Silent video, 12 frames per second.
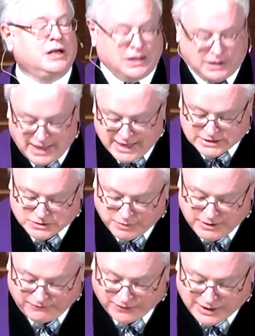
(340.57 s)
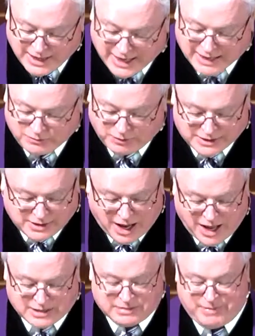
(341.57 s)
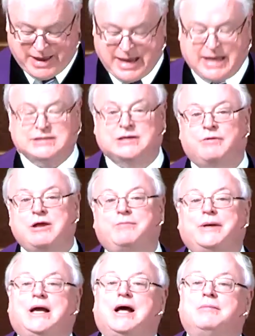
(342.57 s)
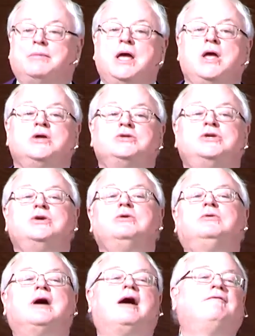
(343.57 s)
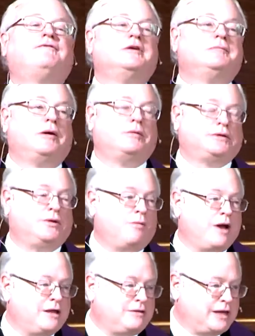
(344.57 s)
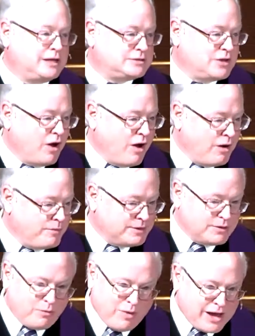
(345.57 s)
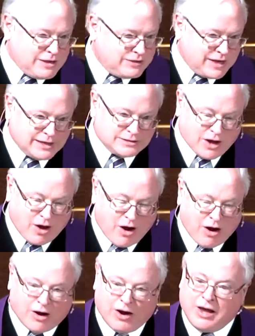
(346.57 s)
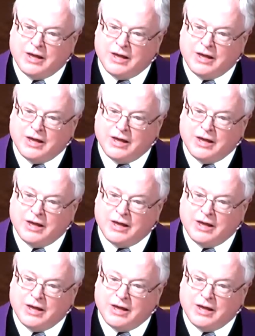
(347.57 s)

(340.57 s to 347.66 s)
lest we forget what God demands and we become too comfortable with the way things are when the way things are